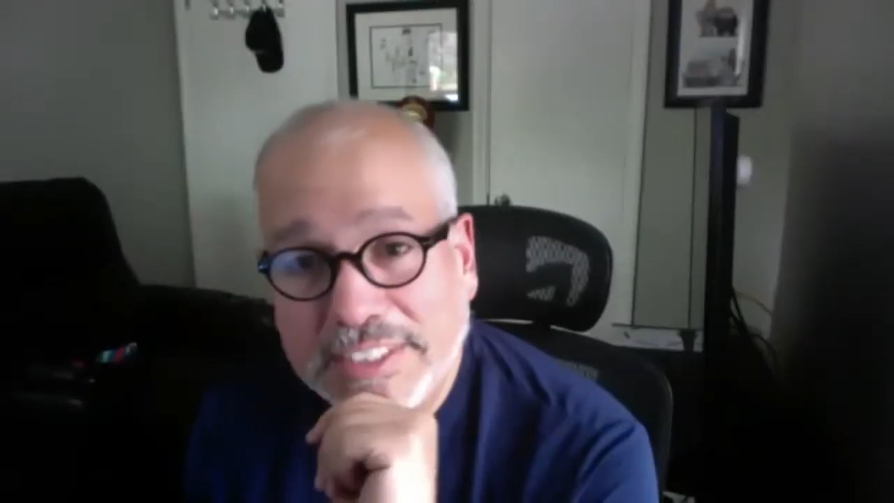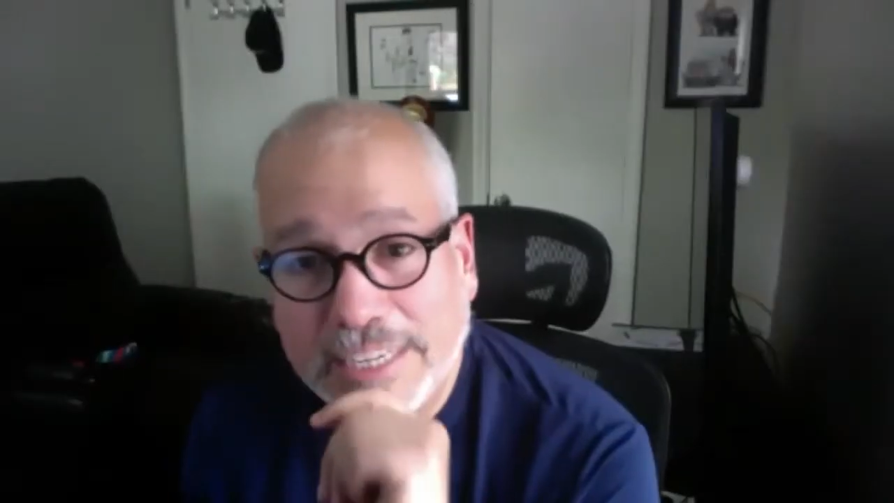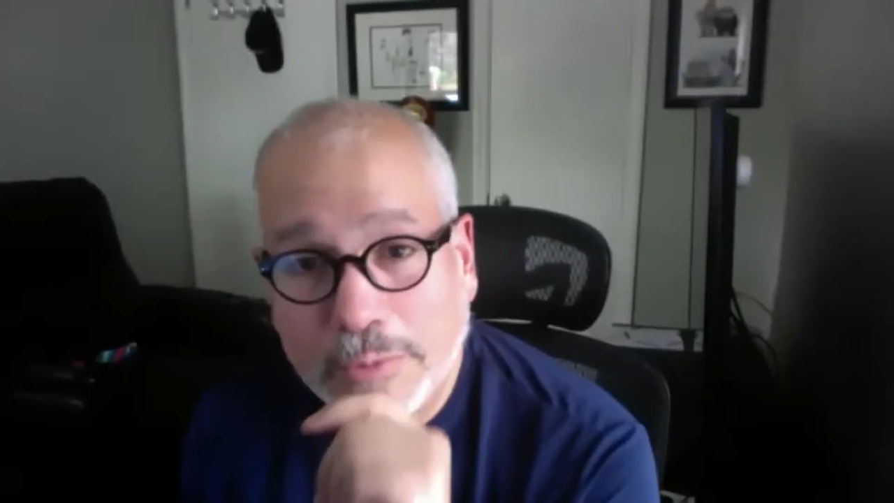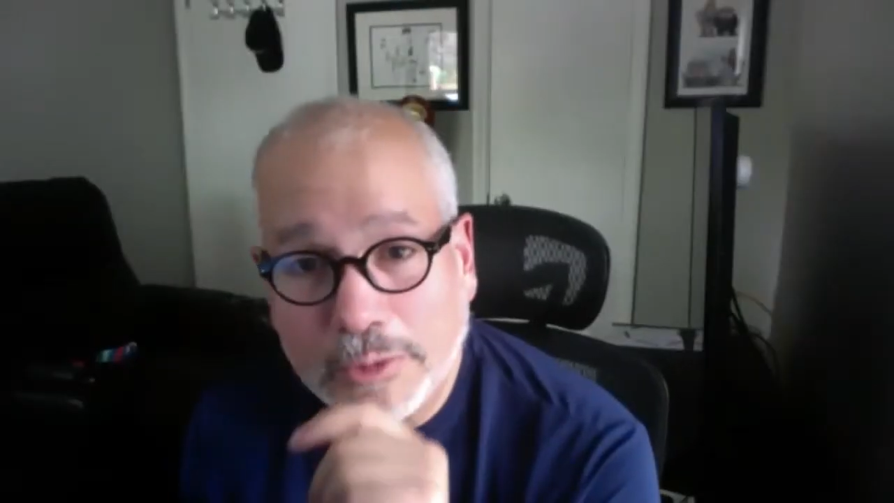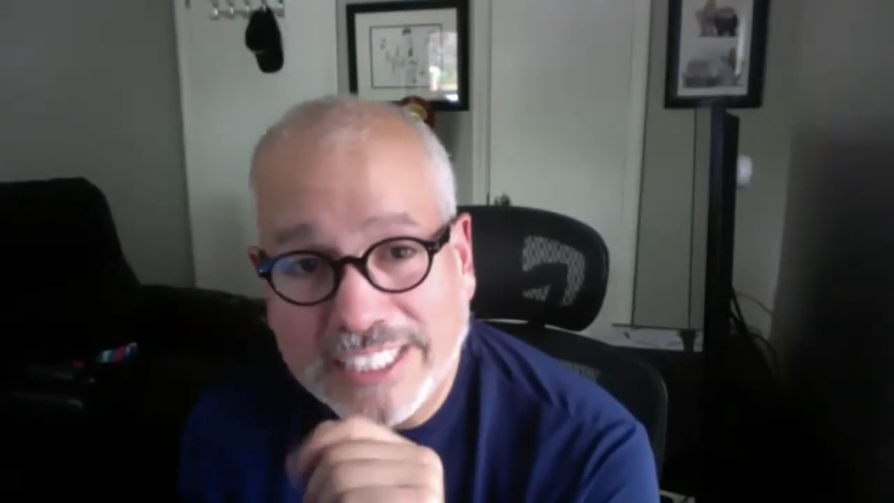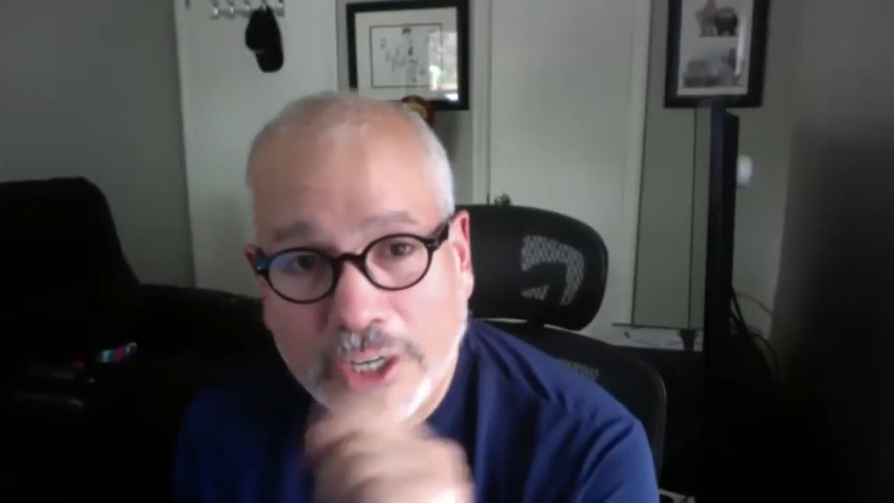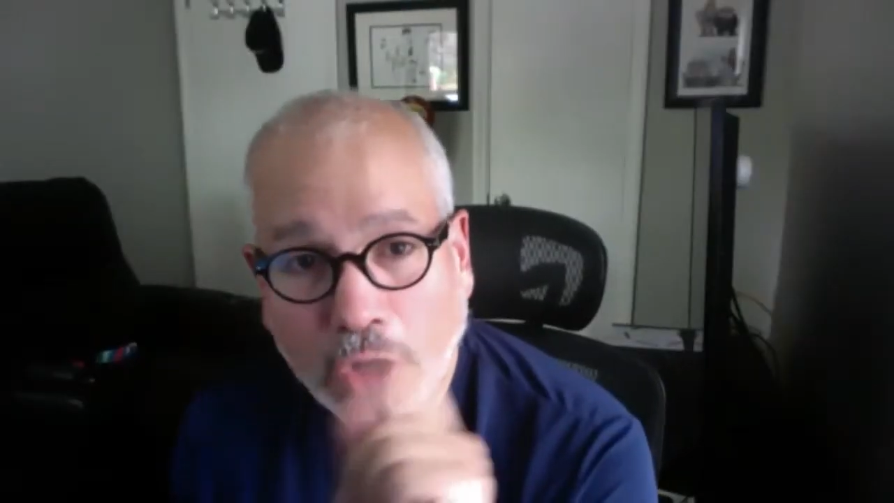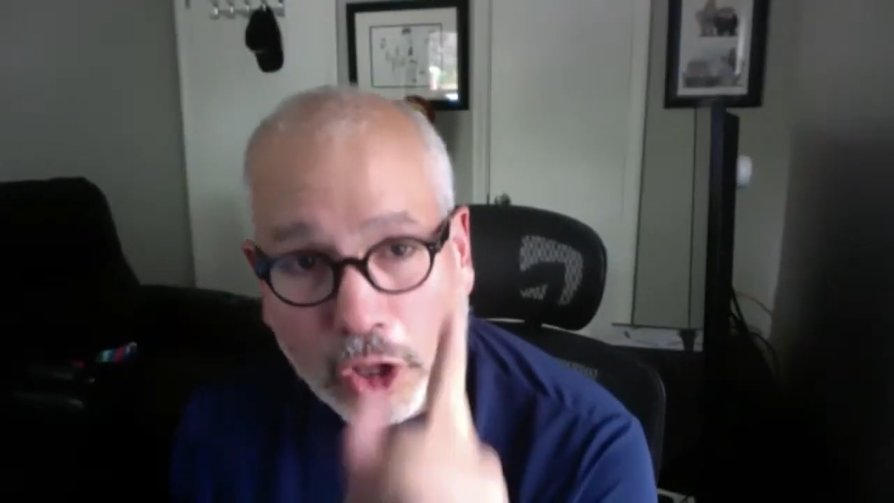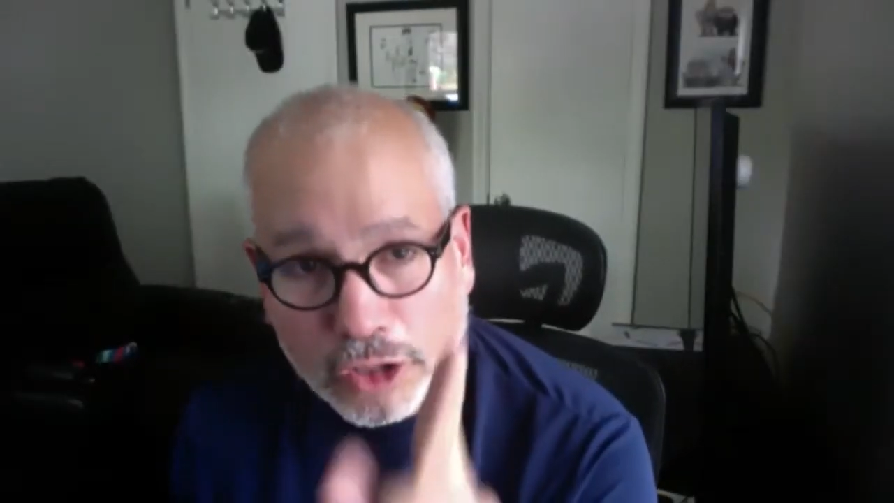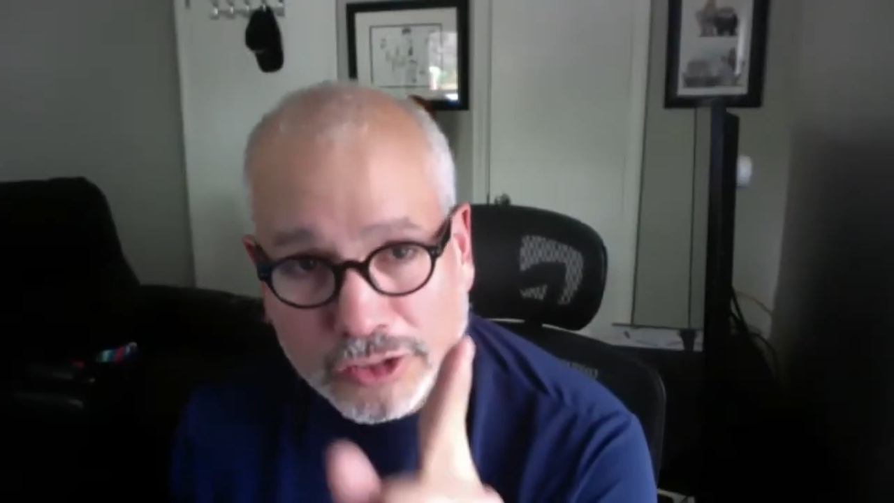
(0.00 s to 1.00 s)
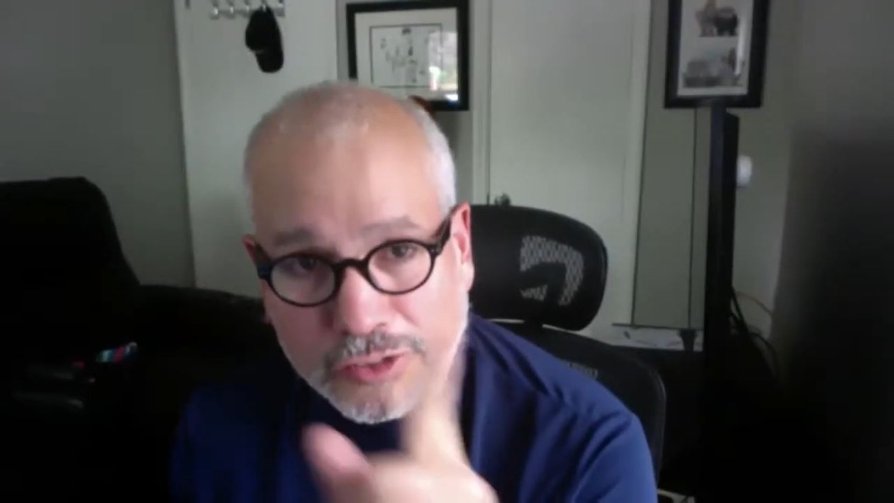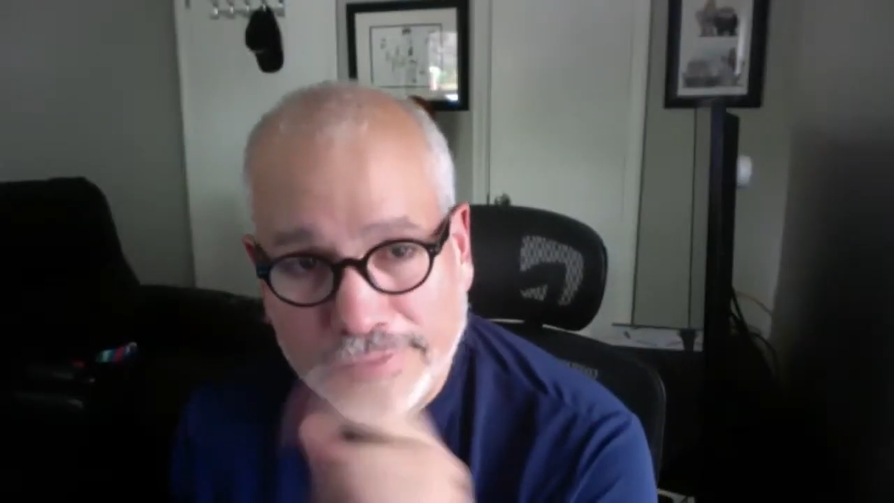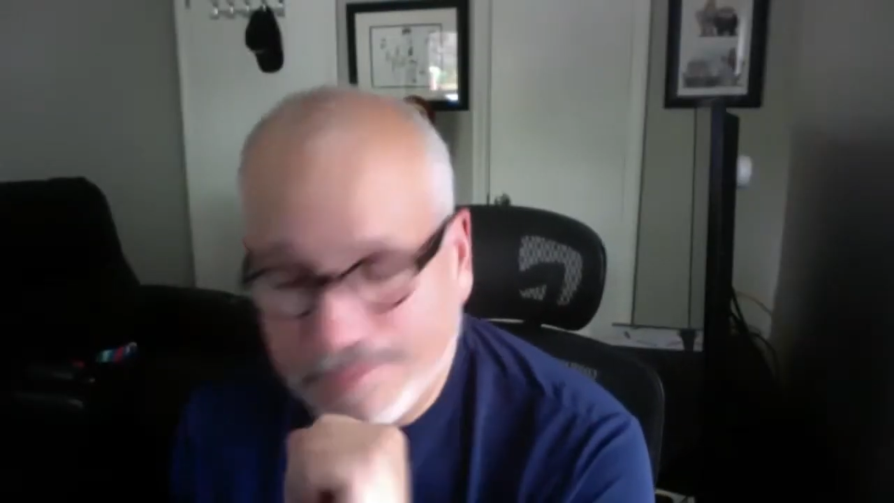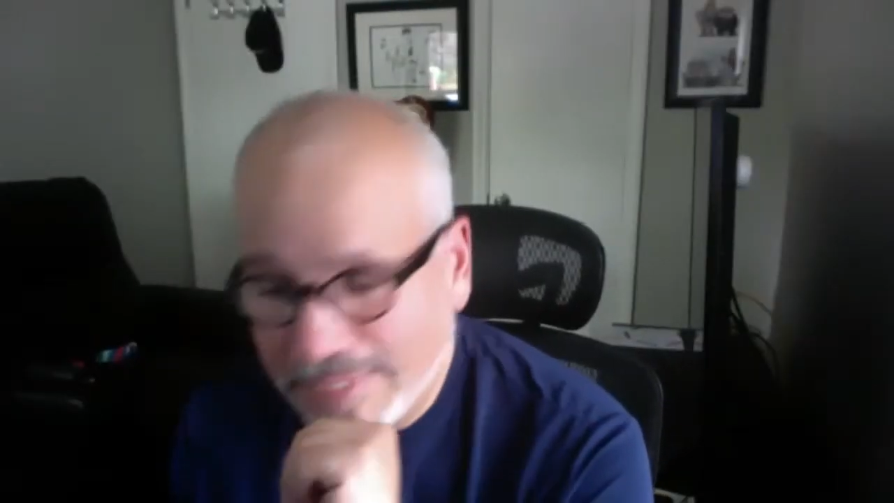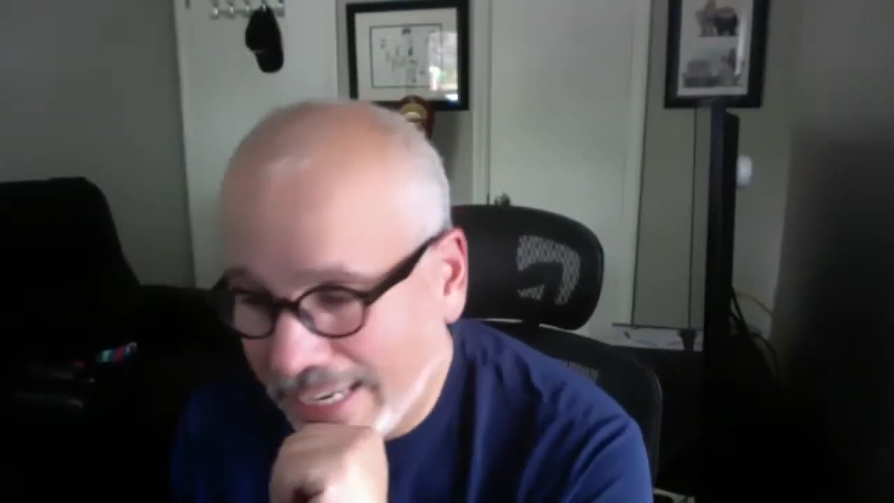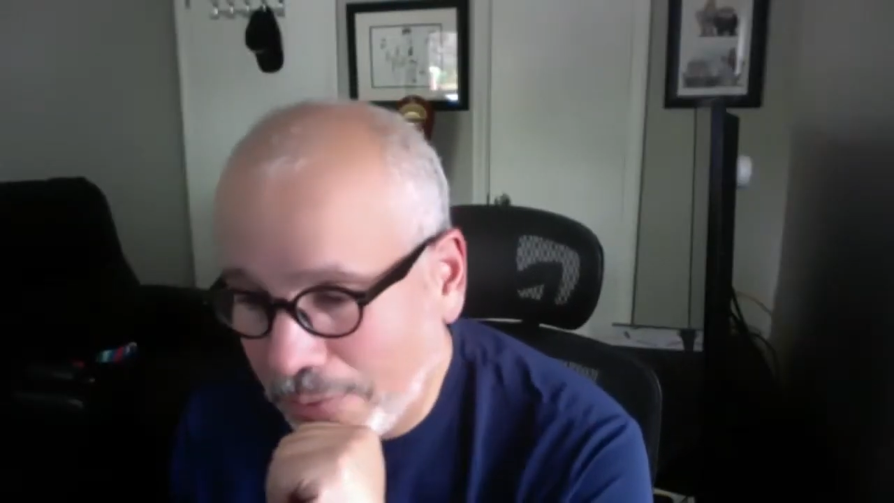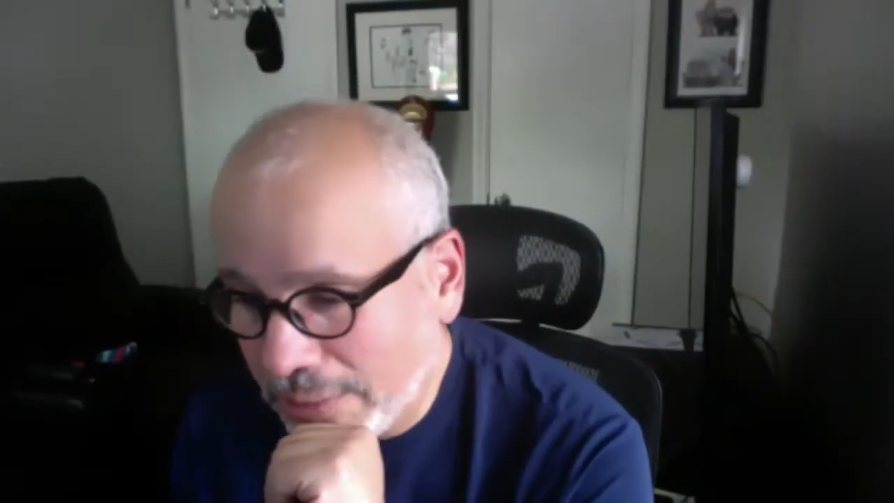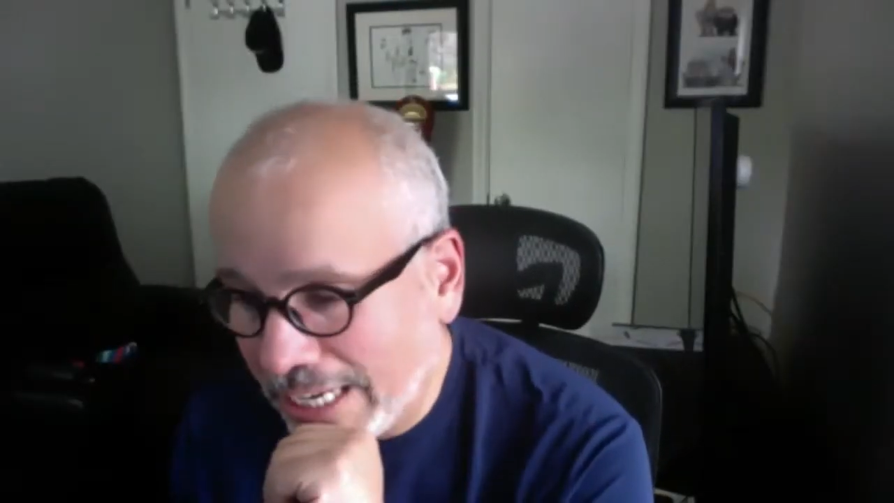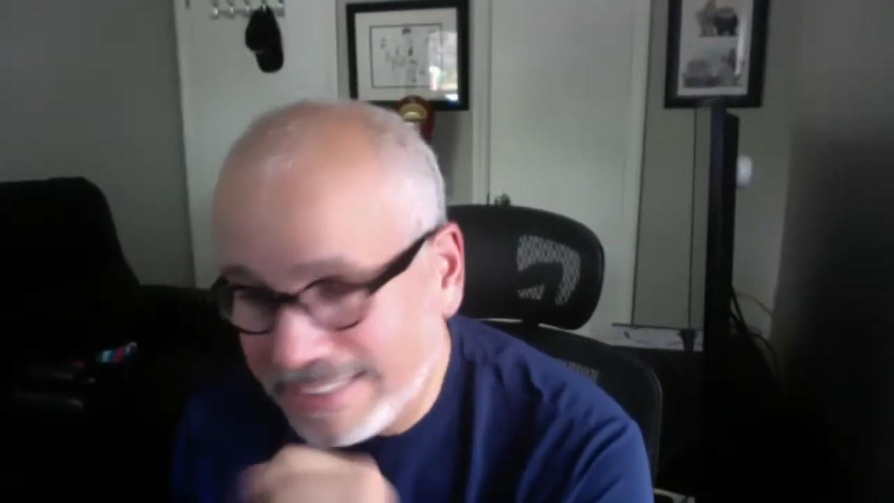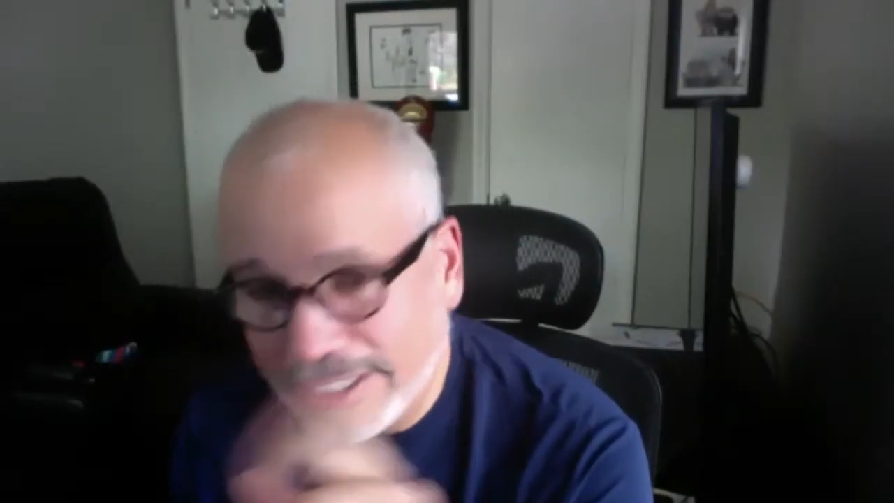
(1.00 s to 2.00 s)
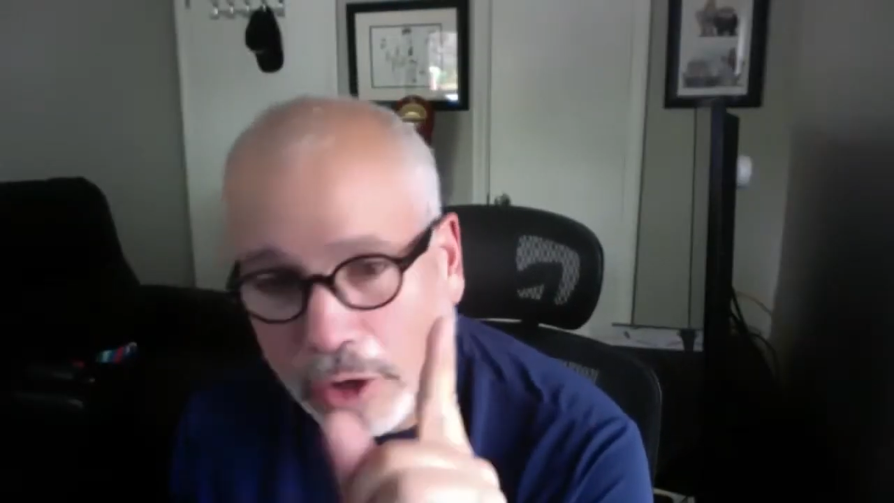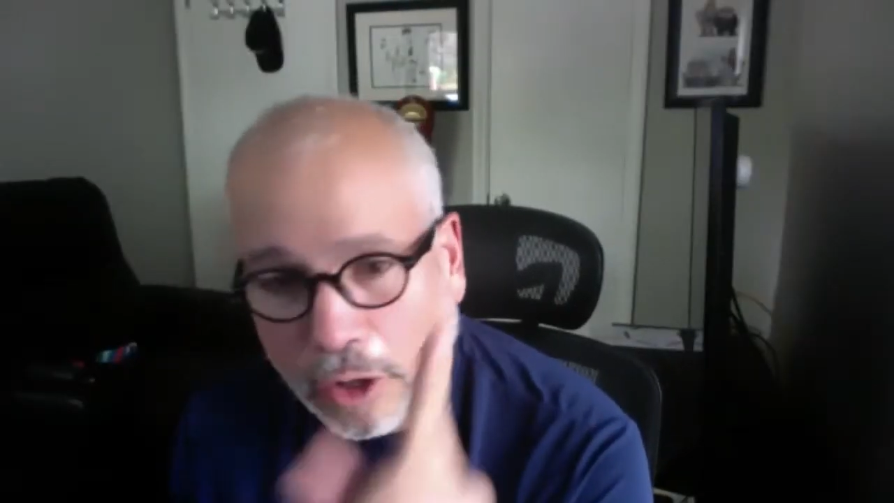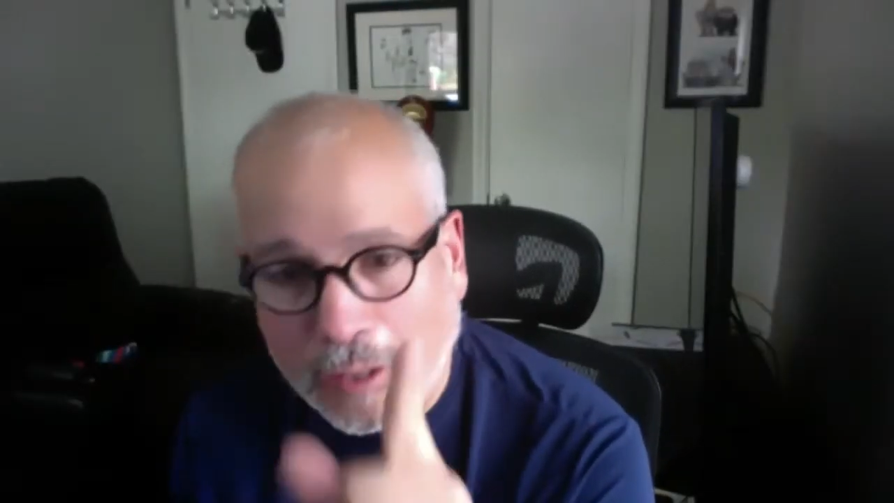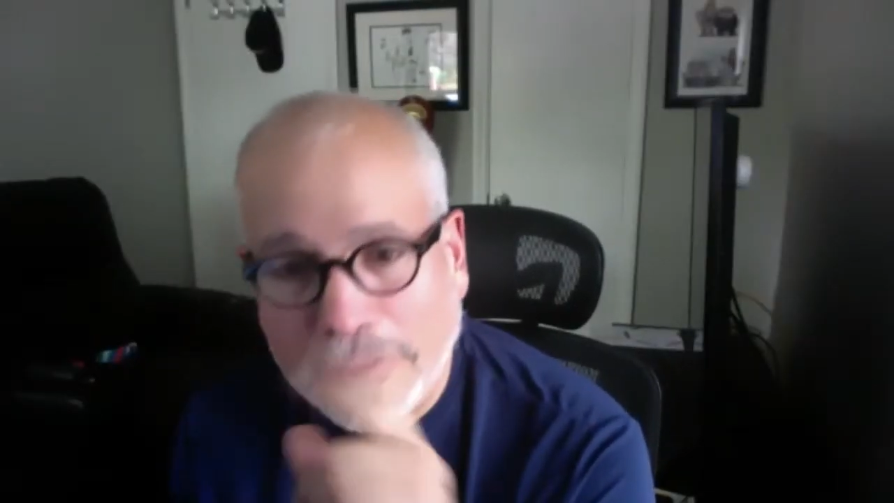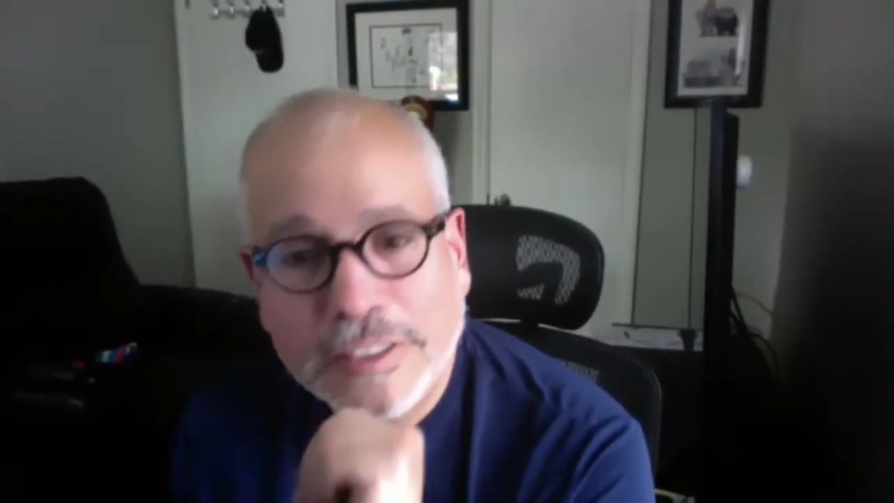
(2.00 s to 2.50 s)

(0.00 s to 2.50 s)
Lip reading: I will say goals. I will have the goal